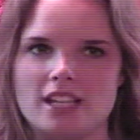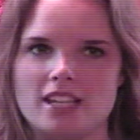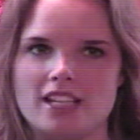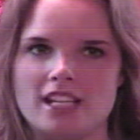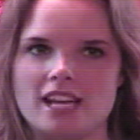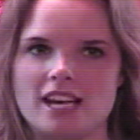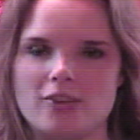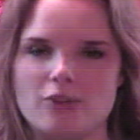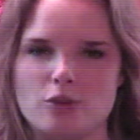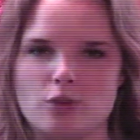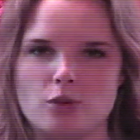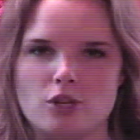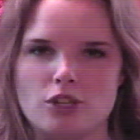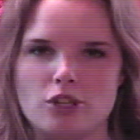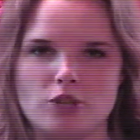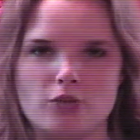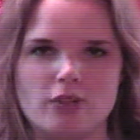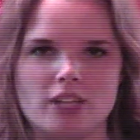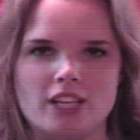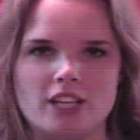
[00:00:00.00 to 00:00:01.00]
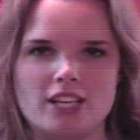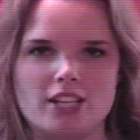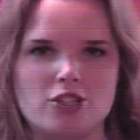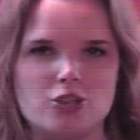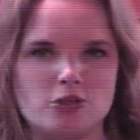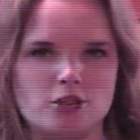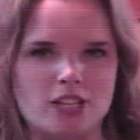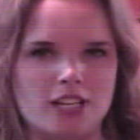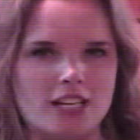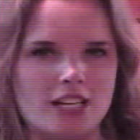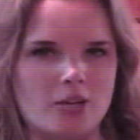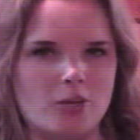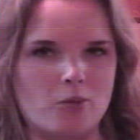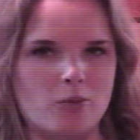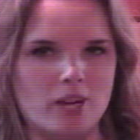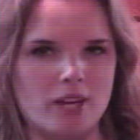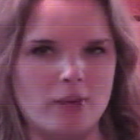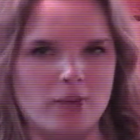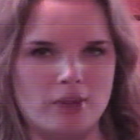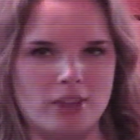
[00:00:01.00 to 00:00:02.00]
and then after a while you realise you're getting
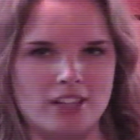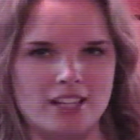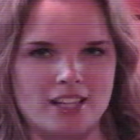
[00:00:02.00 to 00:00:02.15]
away with